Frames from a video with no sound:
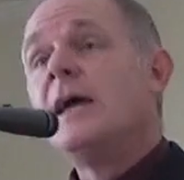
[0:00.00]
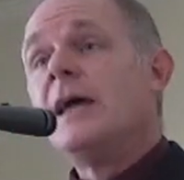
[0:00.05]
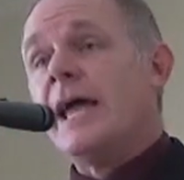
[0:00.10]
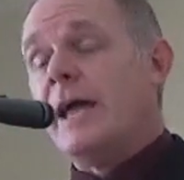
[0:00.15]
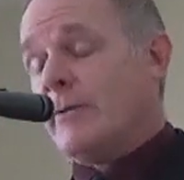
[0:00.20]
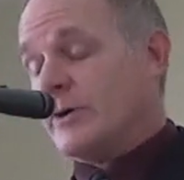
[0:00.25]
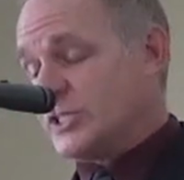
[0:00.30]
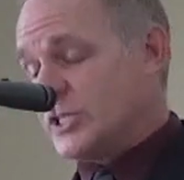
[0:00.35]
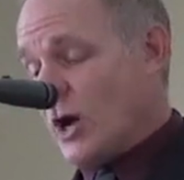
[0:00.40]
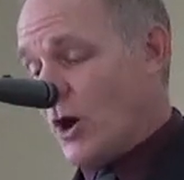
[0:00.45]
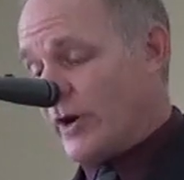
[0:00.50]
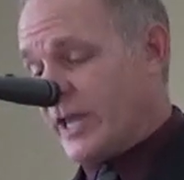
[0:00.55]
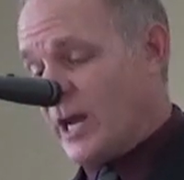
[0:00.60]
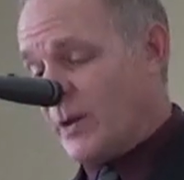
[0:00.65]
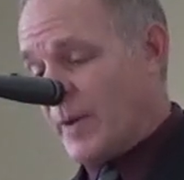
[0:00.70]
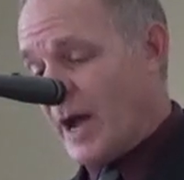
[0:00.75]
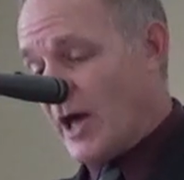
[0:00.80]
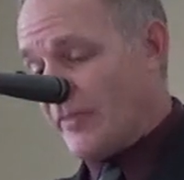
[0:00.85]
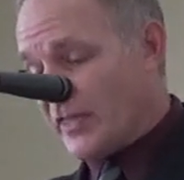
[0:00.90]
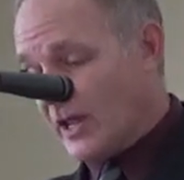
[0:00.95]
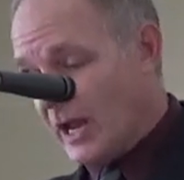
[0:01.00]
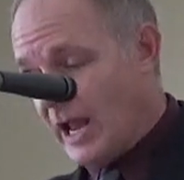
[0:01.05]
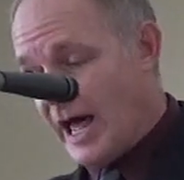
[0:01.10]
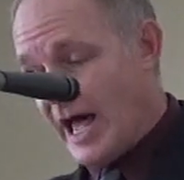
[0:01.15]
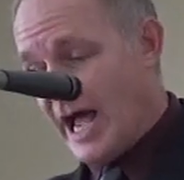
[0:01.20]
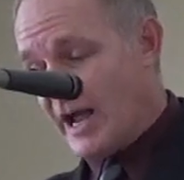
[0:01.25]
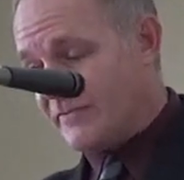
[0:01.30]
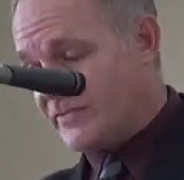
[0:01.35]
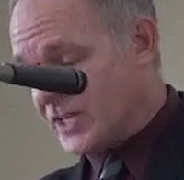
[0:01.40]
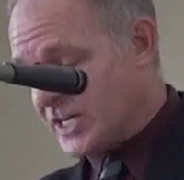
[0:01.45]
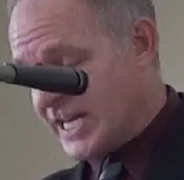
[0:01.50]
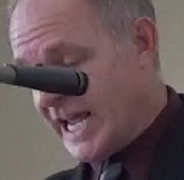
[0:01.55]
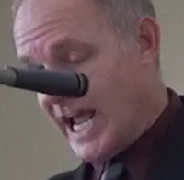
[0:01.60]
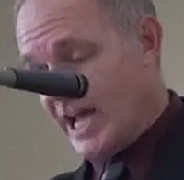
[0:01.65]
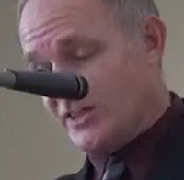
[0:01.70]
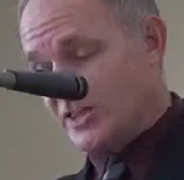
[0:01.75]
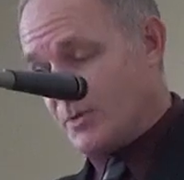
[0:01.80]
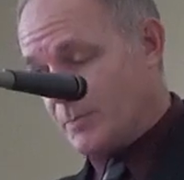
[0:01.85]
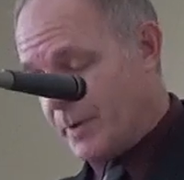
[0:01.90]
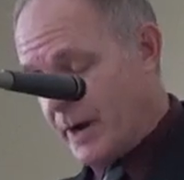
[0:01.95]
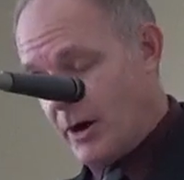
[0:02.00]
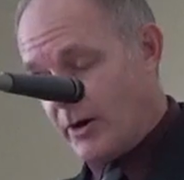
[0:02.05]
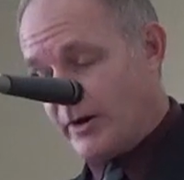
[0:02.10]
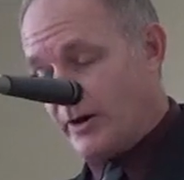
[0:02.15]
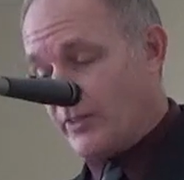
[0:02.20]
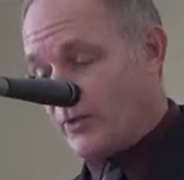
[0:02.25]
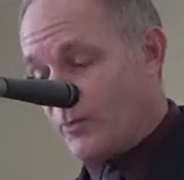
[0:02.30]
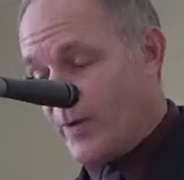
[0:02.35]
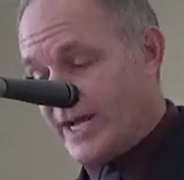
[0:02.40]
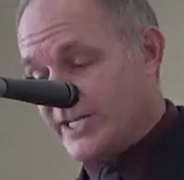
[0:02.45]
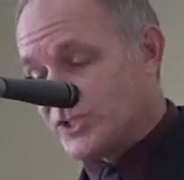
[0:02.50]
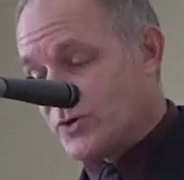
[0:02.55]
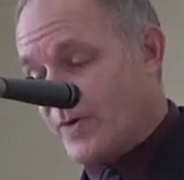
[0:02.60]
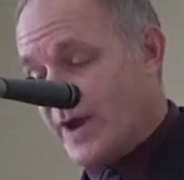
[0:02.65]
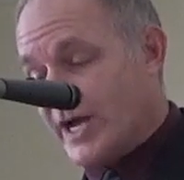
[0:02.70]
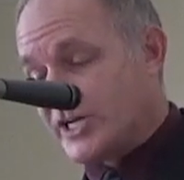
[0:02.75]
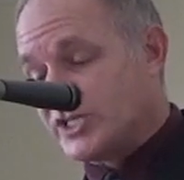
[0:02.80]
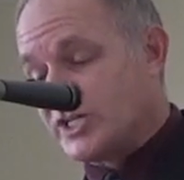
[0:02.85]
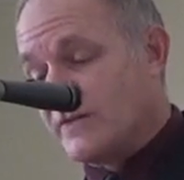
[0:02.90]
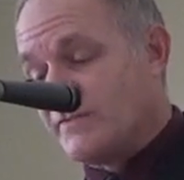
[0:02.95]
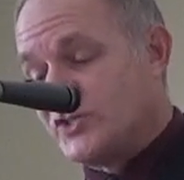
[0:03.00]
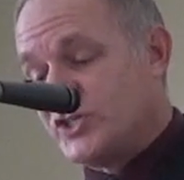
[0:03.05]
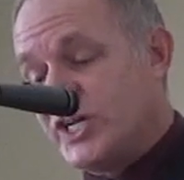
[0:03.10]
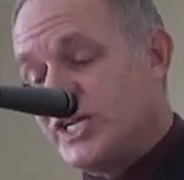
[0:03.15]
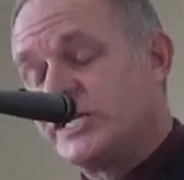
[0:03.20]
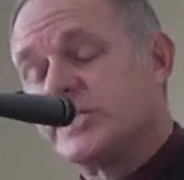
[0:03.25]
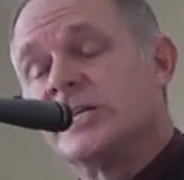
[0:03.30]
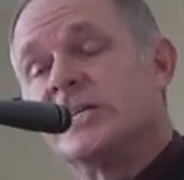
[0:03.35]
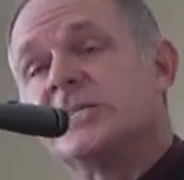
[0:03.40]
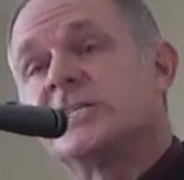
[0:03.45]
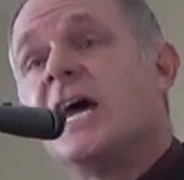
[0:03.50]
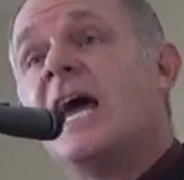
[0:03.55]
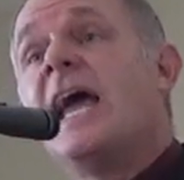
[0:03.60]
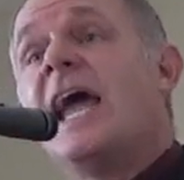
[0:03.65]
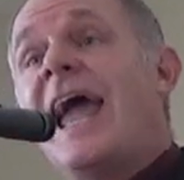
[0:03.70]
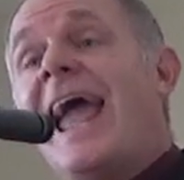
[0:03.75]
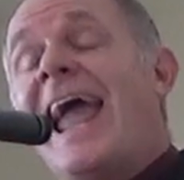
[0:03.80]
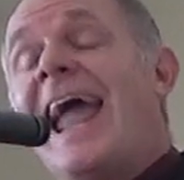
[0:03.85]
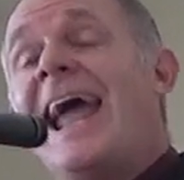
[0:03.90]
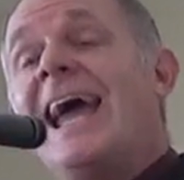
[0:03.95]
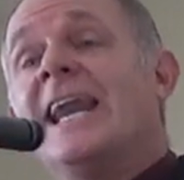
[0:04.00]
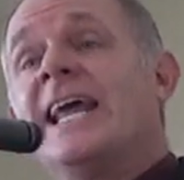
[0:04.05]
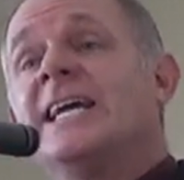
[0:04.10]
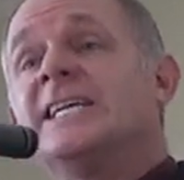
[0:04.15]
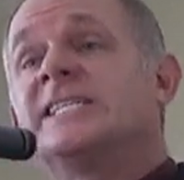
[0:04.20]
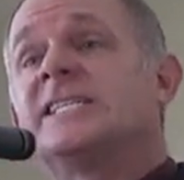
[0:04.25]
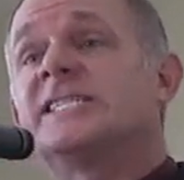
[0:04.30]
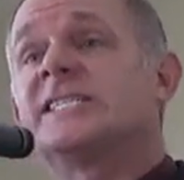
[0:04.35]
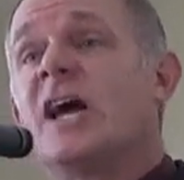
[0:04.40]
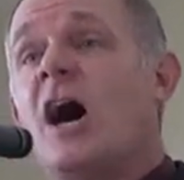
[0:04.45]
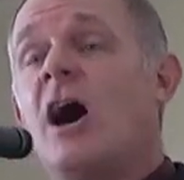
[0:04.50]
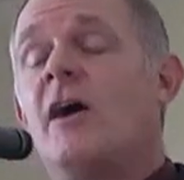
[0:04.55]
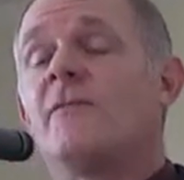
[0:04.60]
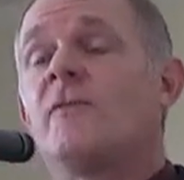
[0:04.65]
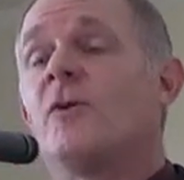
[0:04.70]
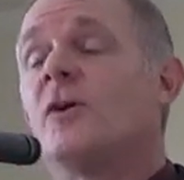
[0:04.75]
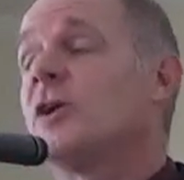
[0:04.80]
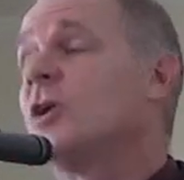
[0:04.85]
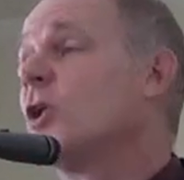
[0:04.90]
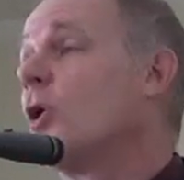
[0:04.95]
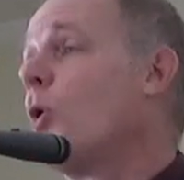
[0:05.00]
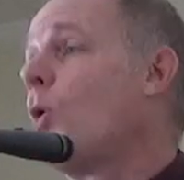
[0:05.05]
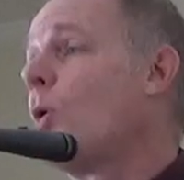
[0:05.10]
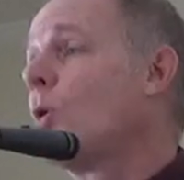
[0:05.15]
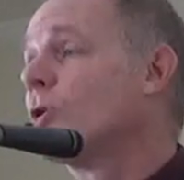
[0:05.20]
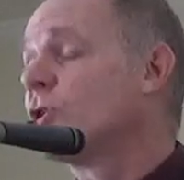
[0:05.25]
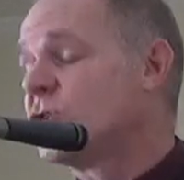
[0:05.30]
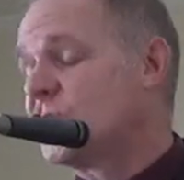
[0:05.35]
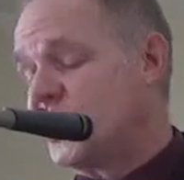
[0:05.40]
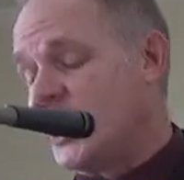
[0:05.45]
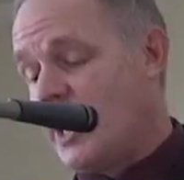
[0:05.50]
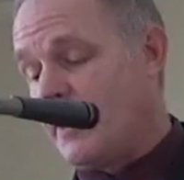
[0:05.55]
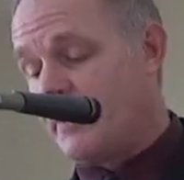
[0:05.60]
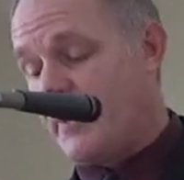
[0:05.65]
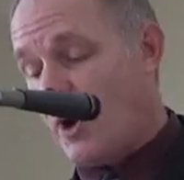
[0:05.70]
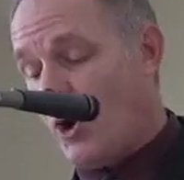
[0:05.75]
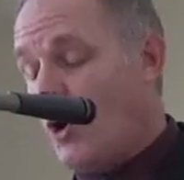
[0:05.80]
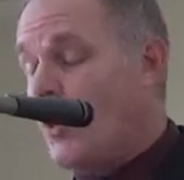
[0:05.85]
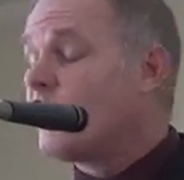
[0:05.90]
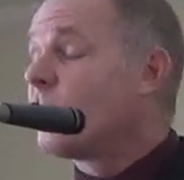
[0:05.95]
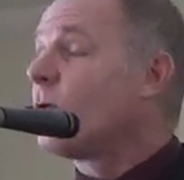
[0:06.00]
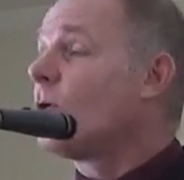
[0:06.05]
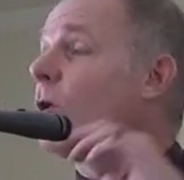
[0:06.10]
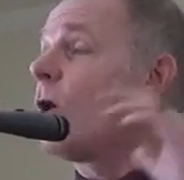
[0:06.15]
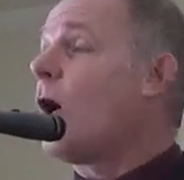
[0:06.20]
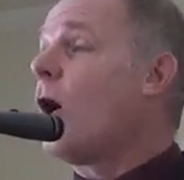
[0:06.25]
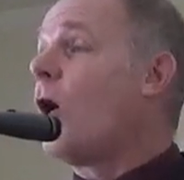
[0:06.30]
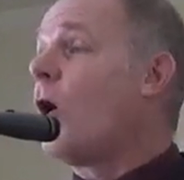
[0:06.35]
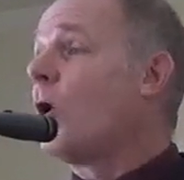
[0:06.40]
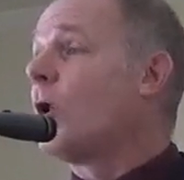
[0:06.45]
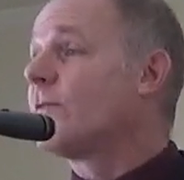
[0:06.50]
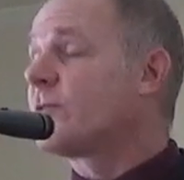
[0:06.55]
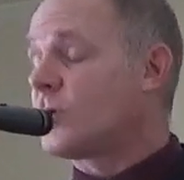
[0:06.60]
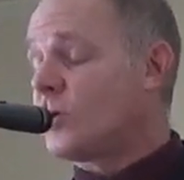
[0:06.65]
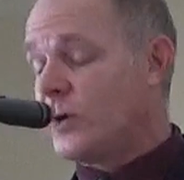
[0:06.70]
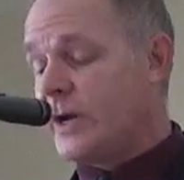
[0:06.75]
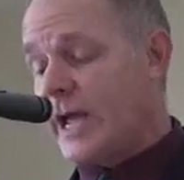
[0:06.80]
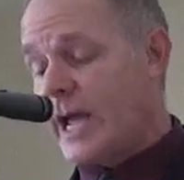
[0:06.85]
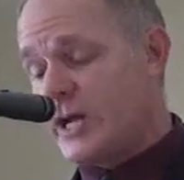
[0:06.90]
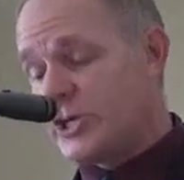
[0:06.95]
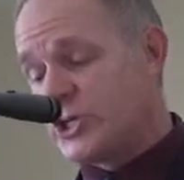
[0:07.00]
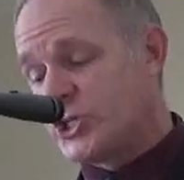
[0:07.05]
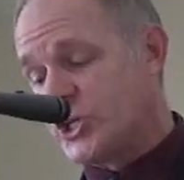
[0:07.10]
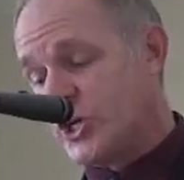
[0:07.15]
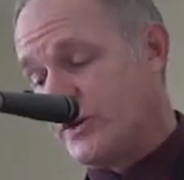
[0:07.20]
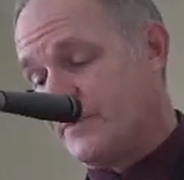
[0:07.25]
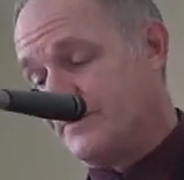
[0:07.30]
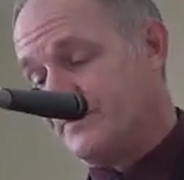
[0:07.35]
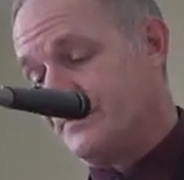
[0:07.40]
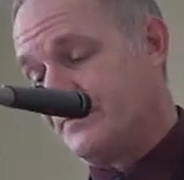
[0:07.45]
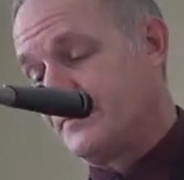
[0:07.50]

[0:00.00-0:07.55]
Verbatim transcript: He was talking about the life, the death, the burial, the resurrection of Jesus, and his sovereign lordship over all of creation.